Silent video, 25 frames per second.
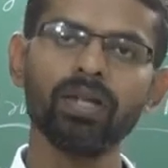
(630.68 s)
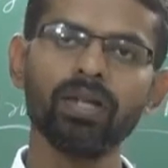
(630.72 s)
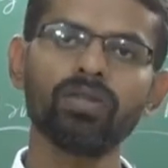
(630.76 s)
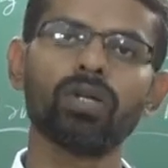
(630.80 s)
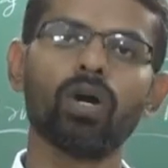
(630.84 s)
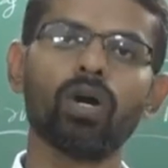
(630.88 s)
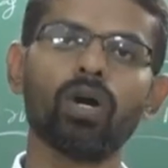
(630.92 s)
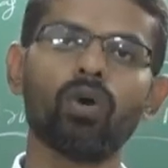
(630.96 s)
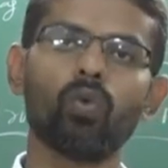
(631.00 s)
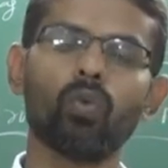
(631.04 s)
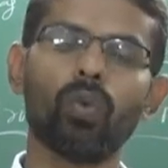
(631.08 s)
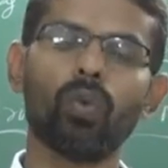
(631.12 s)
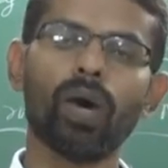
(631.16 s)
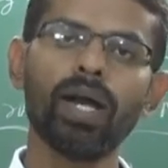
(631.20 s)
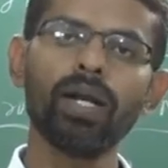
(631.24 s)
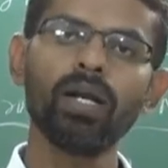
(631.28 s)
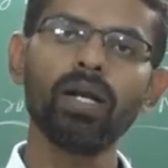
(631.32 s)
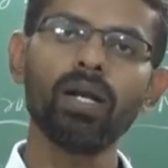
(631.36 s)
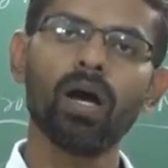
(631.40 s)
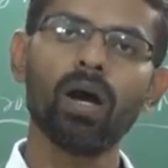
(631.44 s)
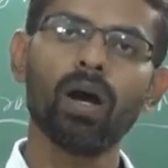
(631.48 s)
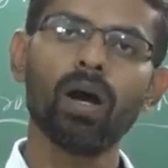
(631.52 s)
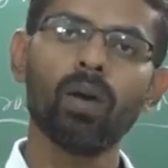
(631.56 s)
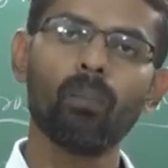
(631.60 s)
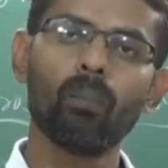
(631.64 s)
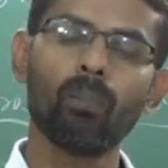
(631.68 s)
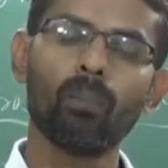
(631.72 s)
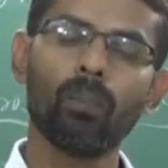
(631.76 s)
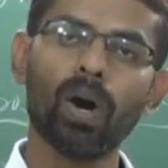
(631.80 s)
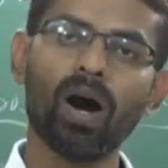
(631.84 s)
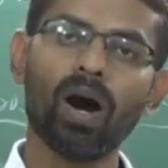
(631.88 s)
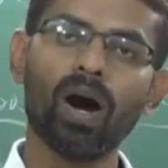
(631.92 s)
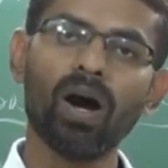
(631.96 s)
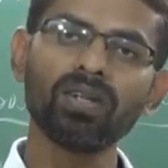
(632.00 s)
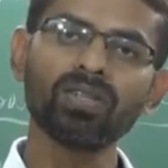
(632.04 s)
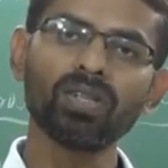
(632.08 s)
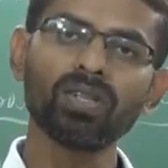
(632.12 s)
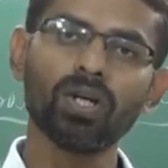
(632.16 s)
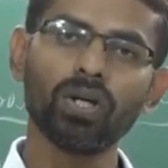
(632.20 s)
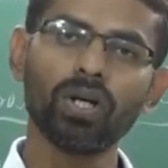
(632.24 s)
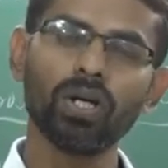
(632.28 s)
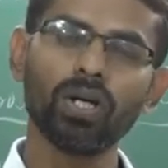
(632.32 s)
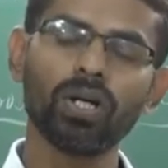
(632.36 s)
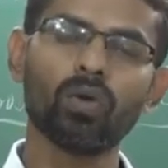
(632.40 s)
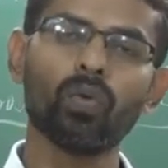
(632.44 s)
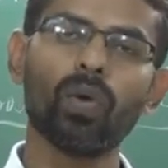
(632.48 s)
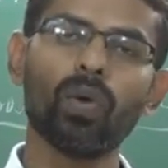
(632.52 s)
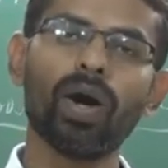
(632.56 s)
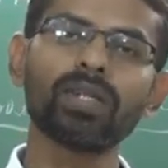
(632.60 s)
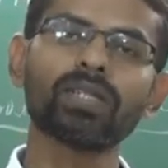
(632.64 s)
Next, when parts
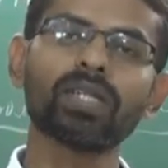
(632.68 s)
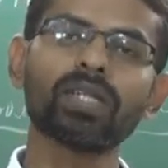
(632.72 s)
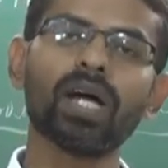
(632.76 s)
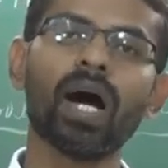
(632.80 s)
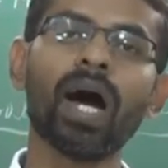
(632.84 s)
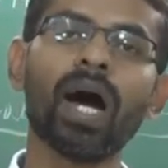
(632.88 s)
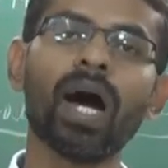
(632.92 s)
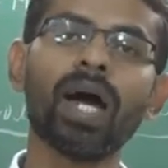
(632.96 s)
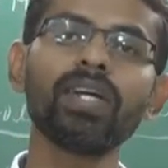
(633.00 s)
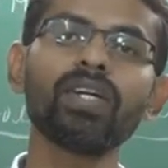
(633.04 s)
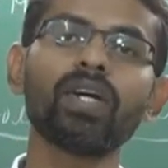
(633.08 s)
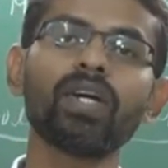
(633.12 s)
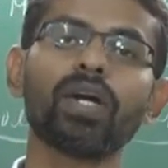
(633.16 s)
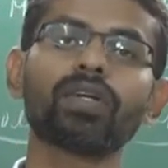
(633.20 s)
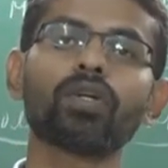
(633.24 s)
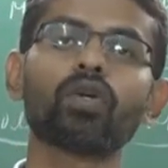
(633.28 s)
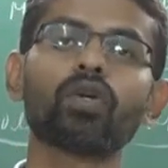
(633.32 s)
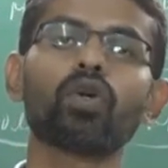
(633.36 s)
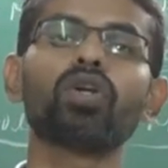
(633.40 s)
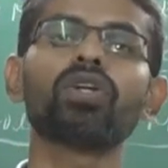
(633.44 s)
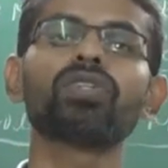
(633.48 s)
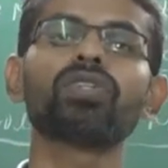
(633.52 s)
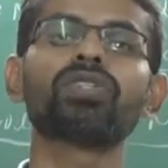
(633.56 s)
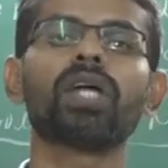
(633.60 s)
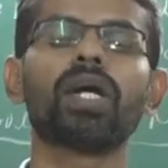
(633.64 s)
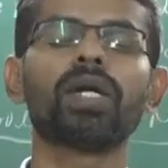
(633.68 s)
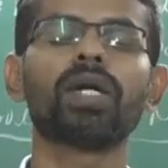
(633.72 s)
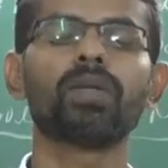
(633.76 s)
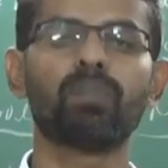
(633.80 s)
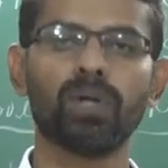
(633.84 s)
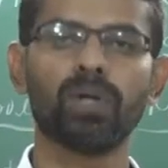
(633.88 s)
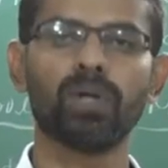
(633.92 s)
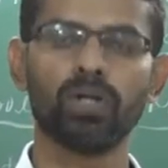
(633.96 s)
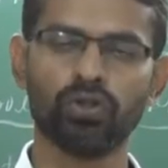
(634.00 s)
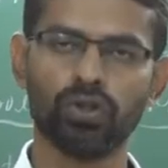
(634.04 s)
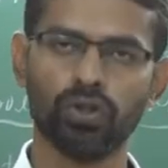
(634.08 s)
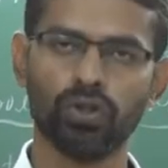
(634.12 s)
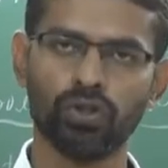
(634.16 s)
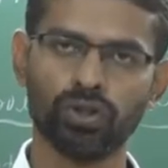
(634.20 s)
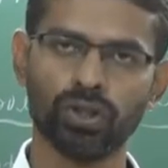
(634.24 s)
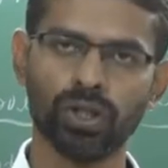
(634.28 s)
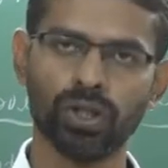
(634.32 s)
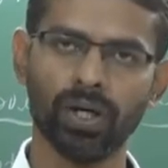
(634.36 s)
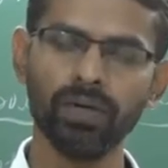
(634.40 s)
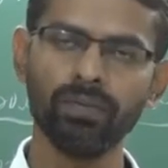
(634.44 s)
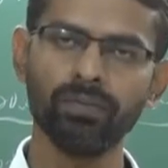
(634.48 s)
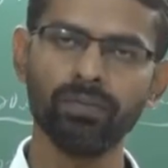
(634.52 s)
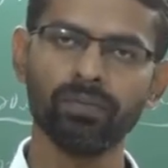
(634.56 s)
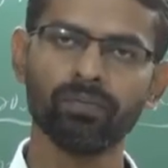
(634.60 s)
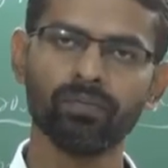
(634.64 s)
requires high accuracy and
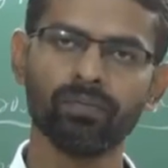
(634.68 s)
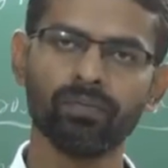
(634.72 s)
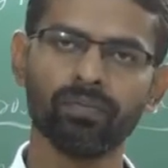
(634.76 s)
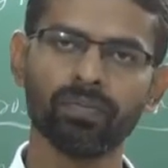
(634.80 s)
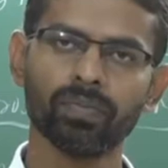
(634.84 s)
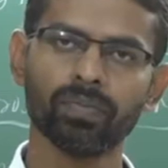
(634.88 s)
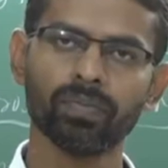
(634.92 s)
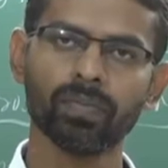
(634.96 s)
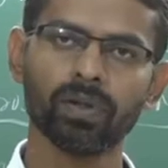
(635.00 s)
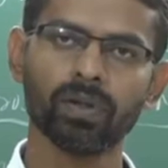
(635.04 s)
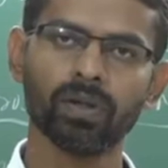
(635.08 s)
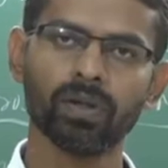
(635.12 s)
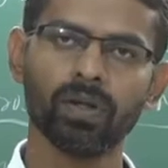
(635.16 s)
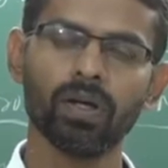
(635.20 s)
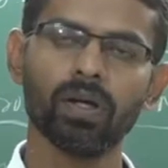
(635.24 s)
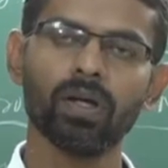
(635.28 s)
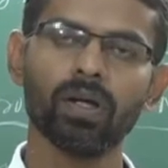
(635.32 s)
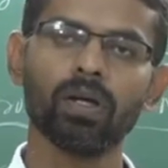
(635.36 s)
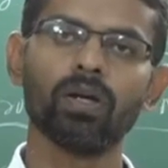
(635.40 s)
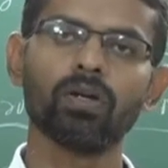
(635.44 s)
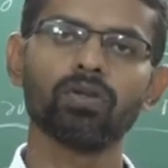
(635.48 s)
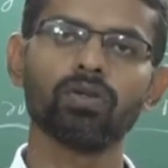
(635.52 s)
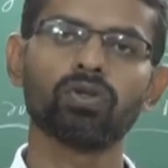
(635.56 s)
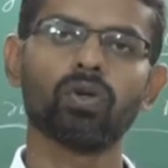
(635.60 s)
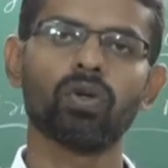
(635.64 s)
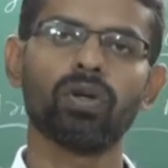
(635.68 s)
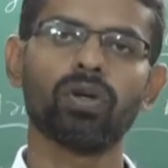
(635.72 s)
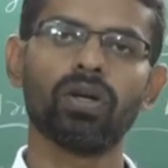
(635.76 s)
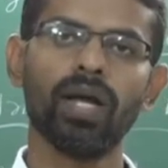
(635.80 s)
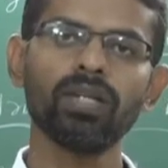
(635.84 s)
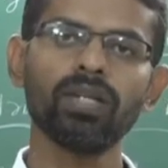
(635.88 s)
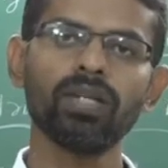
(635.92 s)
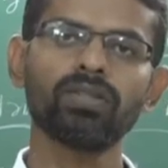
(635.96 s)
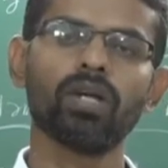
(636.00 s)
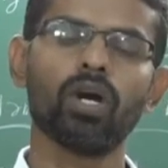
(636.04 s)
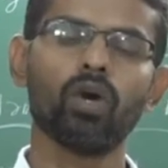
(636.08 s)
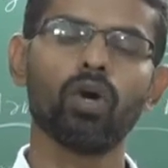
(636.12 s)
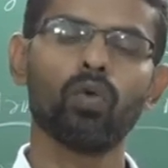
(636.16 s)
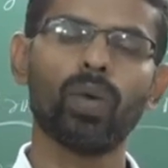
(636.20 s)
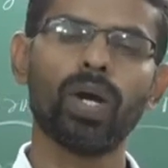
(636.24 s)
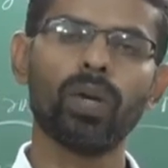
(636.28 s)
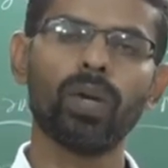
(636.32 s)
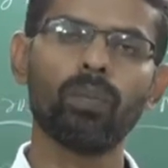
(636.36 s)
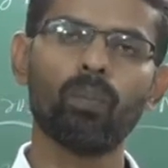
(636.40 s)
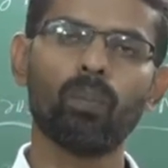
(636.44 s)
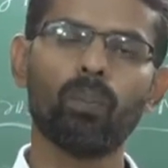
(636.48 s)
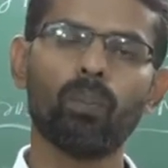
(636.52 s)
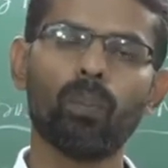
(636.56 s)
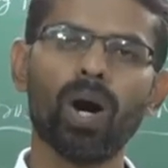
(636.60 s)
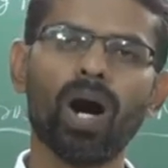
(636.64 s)
precision. So next,
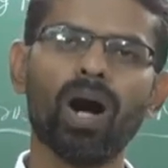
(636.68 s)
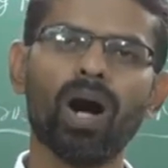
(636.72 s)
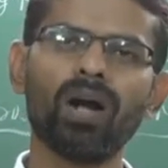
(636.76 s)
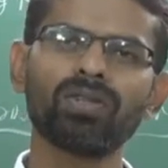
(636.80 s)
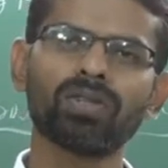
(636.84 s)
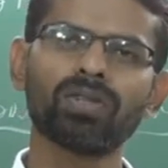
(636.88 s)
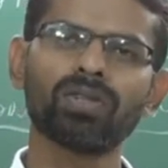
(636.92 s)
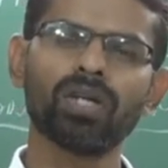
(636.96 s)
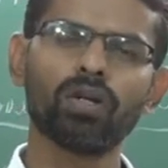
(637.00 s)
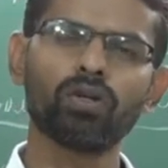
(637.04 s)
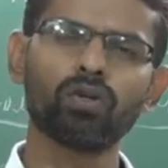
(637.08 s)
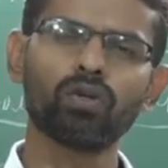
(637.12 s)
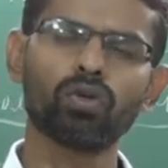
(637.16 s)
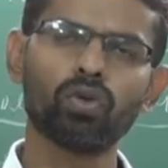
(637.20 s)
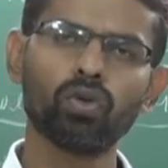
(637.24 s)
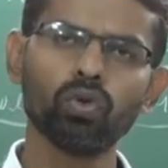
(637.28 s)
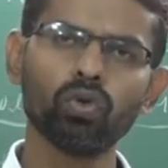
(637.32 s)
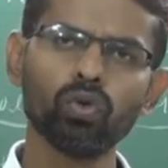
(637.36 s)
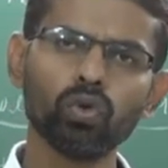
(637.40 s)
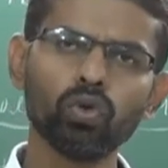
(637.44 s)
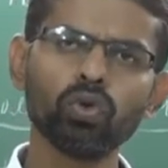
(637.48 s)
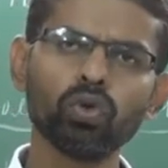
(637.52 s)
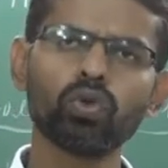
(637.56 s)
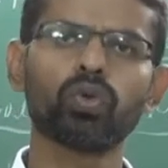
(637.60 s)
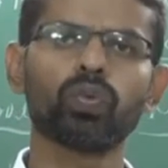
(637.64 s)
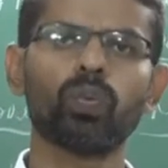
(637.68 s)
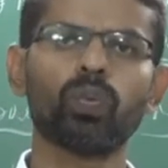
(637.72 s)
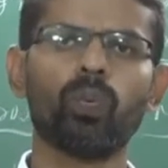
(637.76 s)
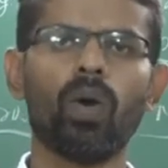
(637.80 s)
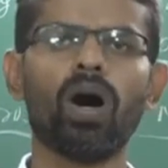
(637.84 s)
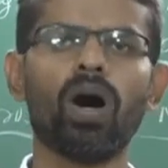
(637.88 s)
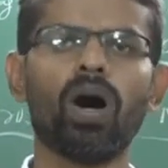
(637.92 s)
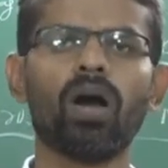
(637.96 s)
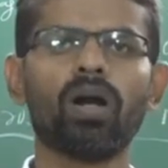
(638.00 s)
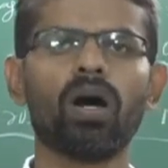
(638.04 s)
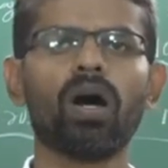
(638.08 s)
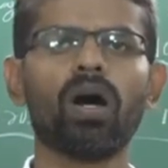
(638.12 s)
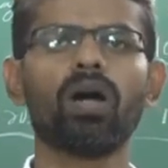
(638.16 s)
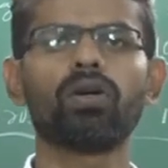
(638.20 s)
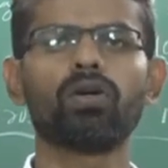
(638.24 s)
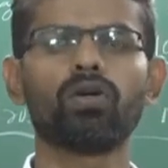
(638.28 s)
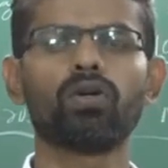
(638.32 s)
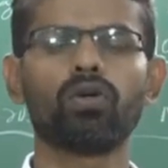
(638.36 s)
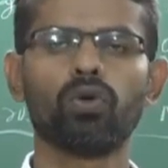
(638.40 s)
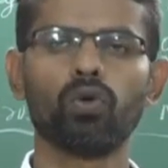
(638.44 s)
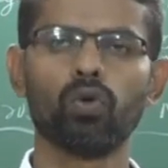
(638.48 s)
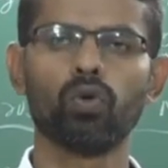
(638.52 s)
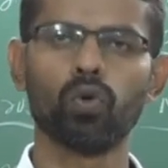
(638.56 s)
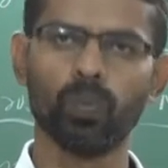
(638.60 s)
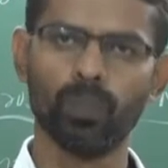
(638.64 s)
when parts are too small
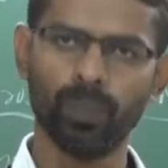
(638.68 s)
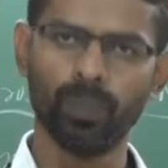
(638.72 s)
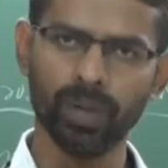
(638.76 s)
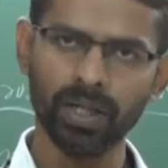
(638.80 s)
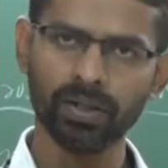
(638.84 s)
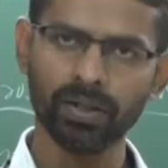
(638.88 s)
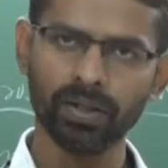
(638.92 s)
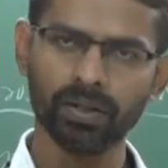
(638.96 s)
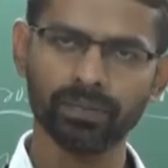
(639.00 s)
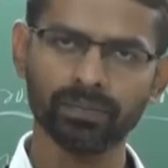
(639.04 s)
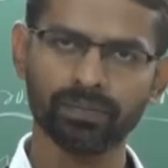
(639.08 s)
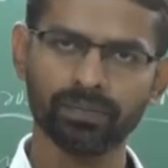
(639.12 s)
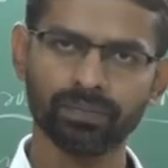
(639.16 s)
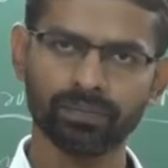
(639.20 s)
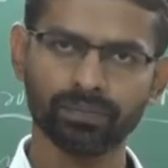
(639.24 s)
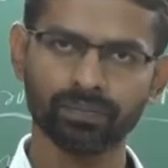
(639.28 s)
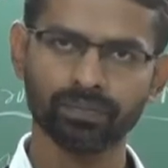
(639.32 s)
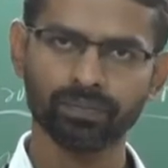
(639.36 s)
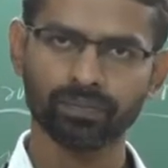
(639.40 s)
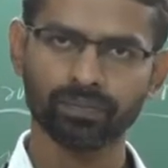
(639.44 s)
or too big.